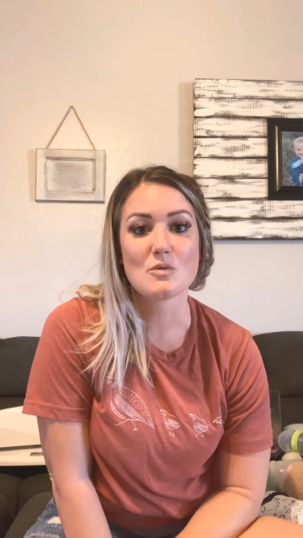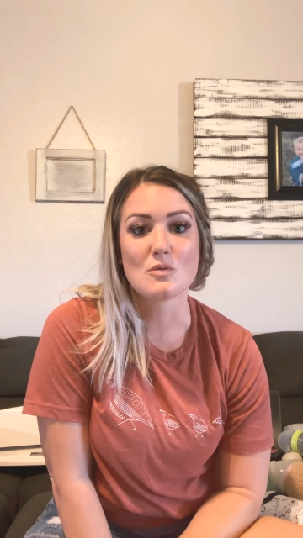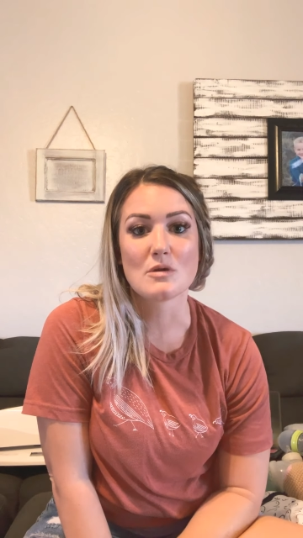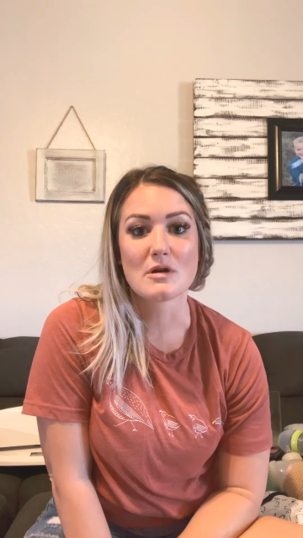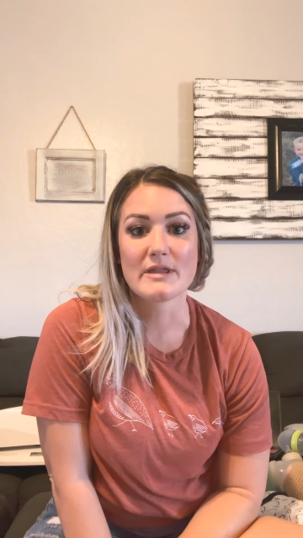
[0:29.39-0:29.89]

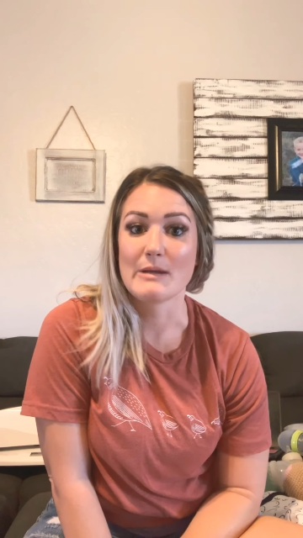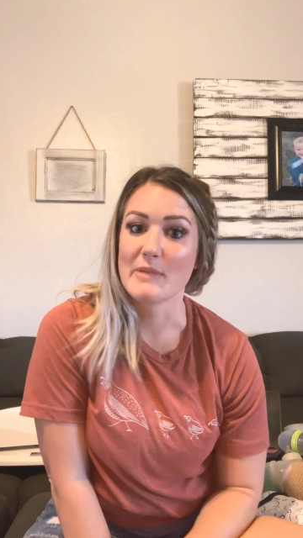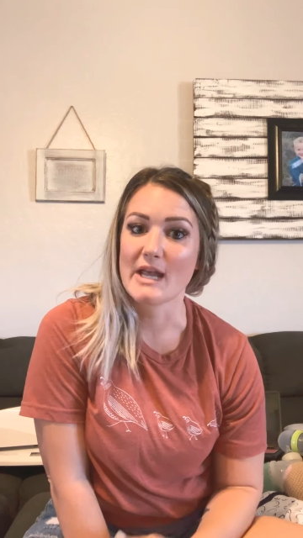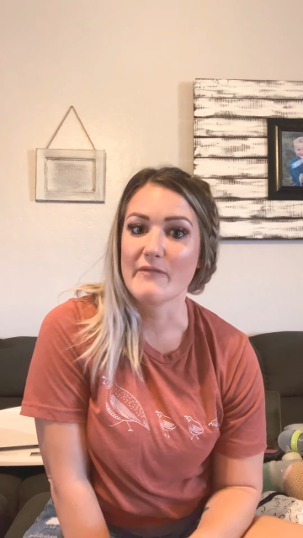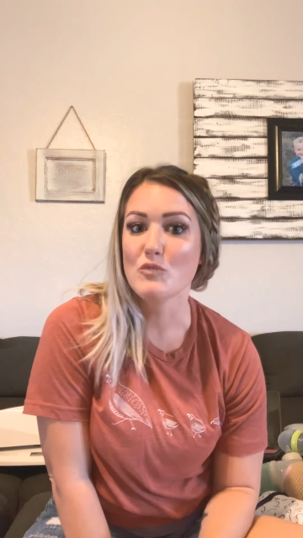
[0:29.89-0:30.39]
or they
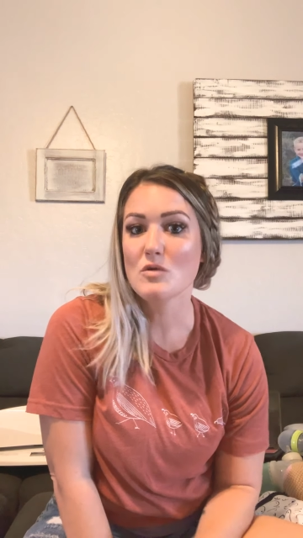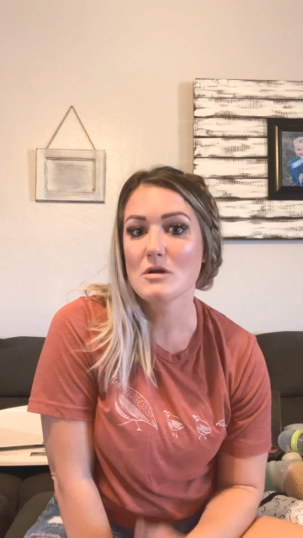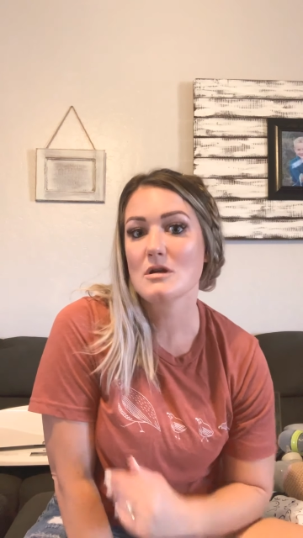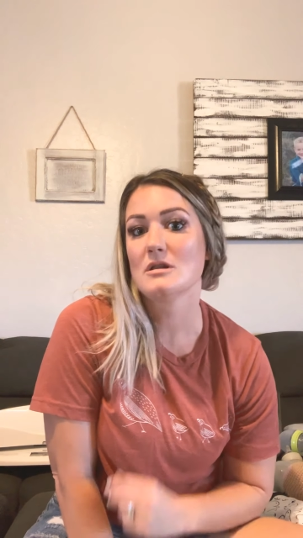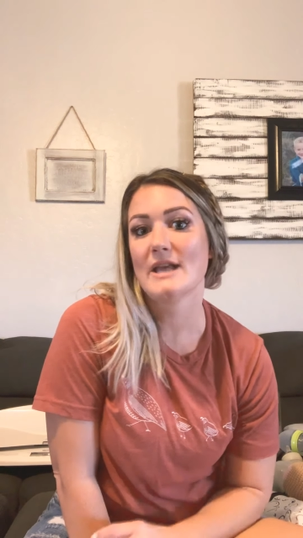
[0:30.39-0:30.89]
might have
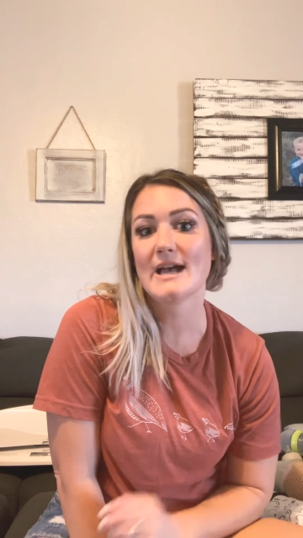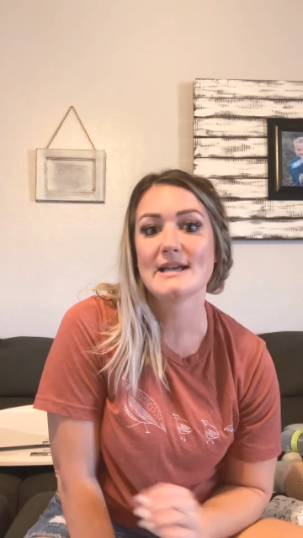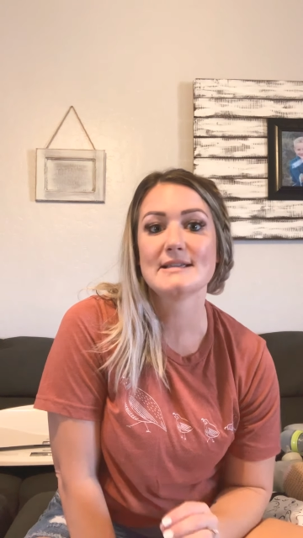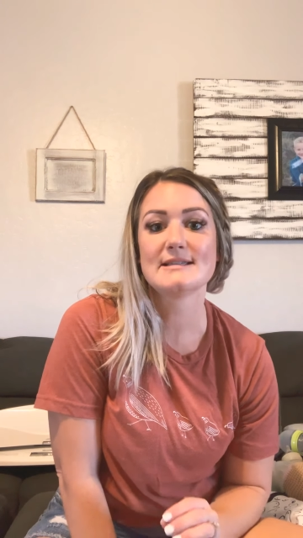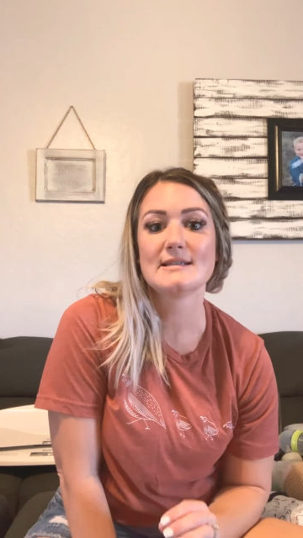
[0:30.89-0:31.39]
more or
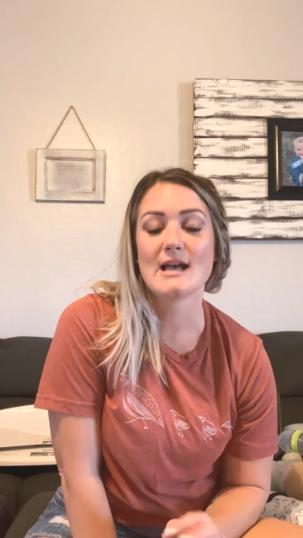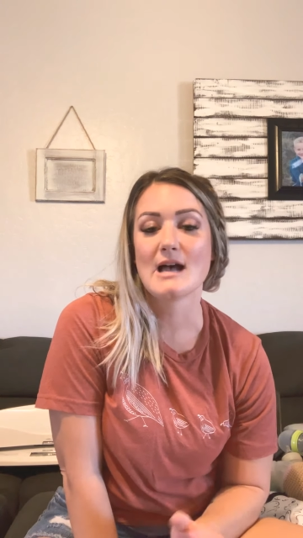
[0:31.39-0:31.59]
less,